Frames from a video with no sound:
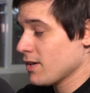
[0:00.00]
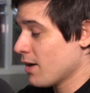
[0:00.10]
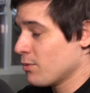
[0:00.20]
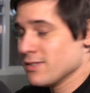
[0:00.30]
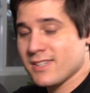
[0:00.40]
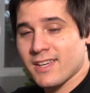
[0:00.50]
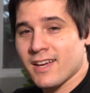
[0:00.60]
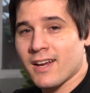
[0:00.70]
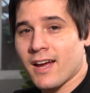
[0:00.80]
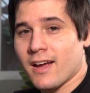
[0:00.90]
Yeah. Once
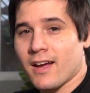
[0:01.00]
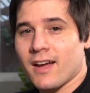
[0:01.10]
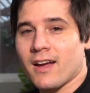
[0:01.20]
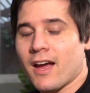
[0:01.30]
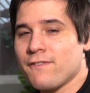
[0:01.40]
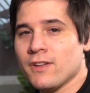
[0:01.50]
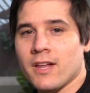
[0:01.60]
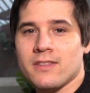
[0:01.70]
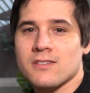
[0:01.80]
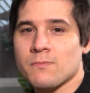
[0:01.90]
again, I, I feel
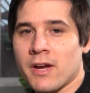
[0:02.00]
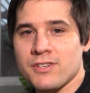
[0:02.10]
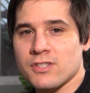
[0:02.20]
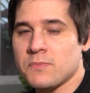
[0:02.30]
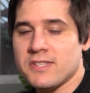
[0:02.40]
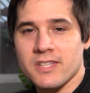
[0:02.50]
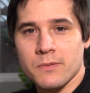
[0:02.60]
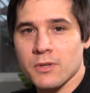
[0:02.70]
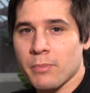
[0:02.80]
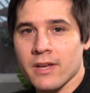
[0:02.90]
like this might just be
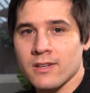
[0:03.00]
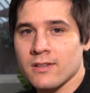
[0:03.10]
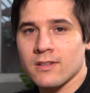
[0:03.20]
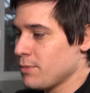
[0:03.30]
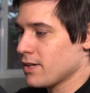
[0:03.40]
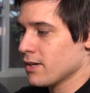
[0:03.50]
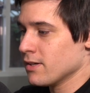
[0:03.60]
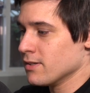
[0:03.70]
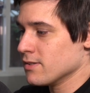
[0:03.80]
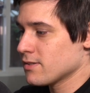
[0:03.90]
team dependent
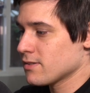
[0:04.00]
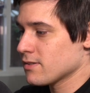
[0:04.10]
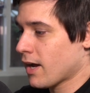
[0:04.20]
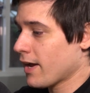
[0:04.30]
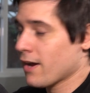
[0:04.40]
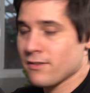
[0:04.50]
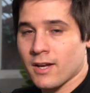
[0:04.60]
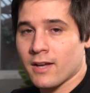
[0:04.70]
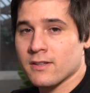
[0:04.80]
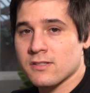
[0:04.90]
because I haven't
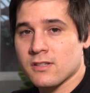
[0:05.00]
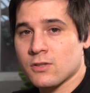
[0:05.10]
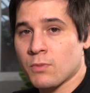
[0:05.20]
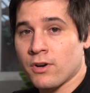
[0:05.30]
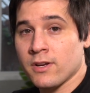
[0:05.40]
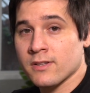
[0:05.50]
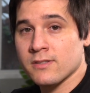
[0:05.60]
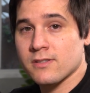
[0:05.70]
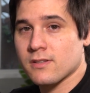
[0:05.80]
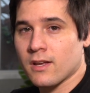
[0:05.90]
had this experience,